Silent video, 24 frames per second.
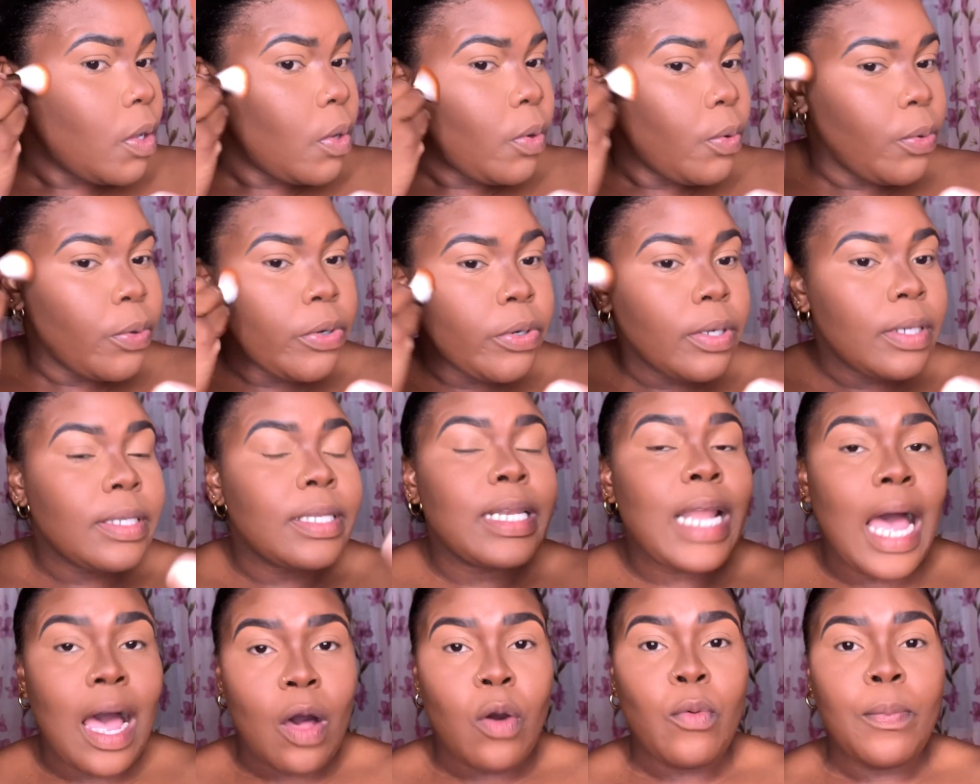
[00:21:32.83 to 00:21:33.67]
We're
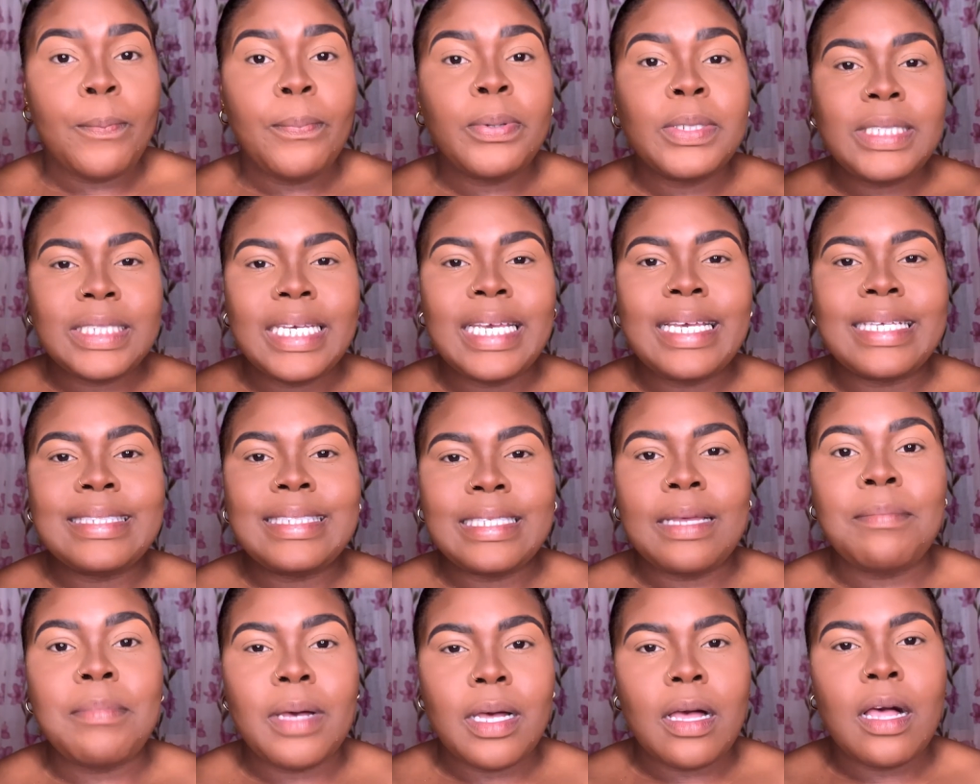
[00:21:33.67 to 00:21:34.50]
now putting
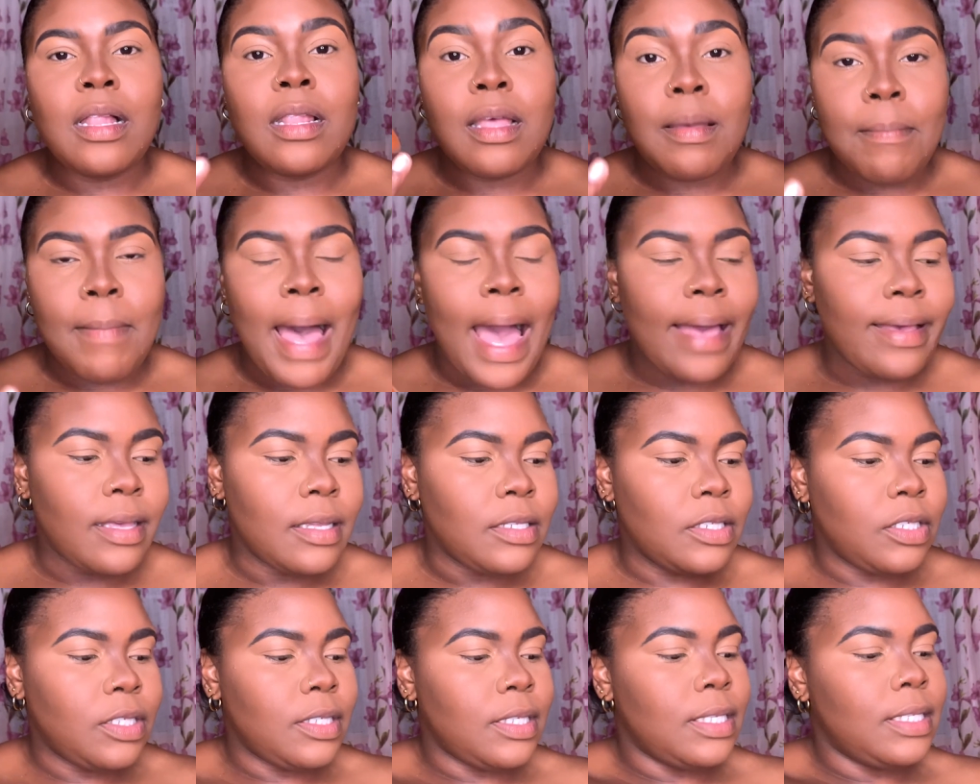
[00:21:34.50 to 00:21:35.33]
some color back
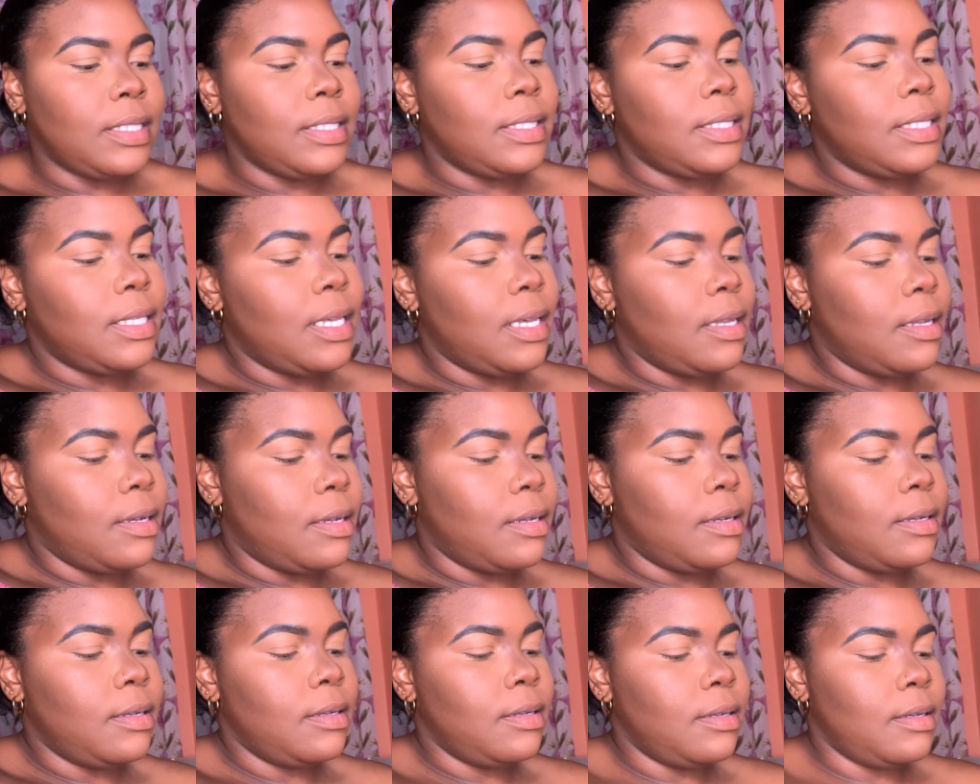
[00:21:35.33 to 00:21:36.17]
into the skin.